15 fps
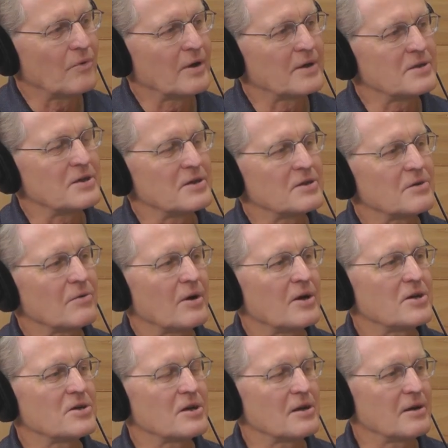one
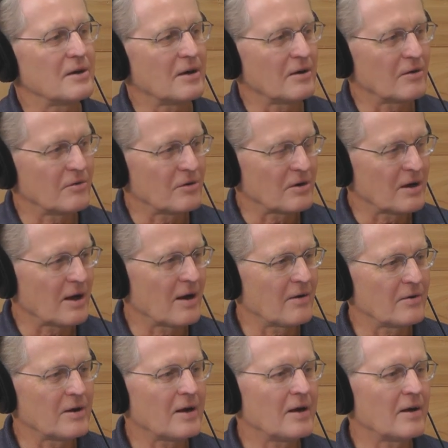situation. You know, they're
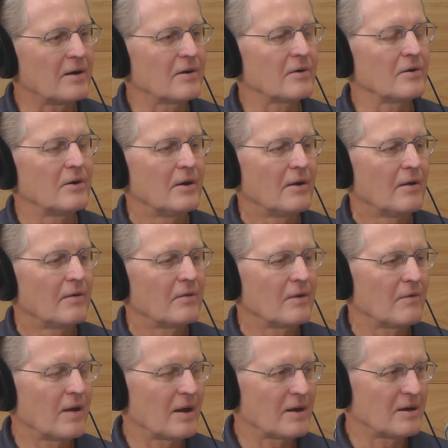down here. Mm -hmm.
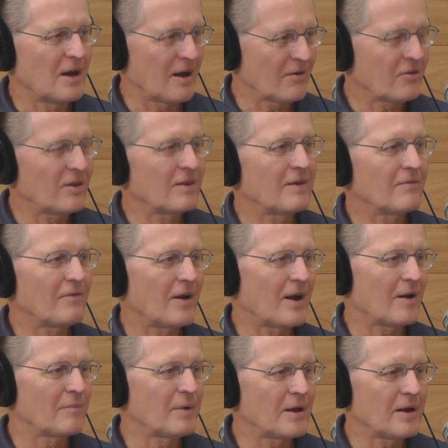They've had death in the
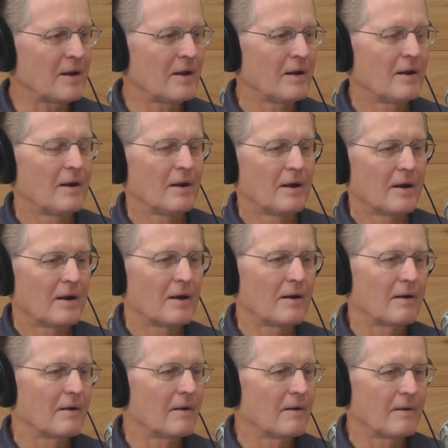family.
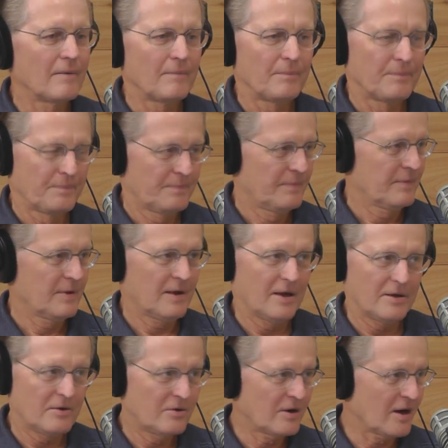Um,
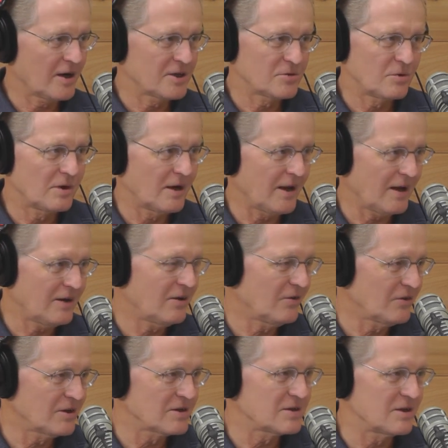can you guys relate to
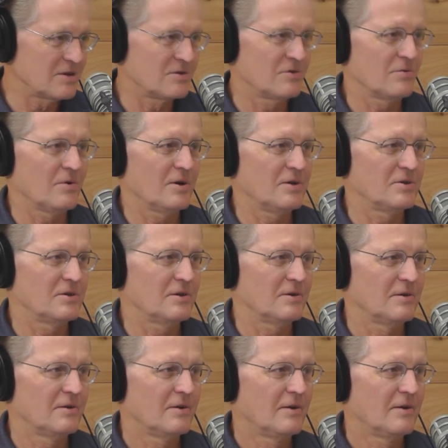this situation?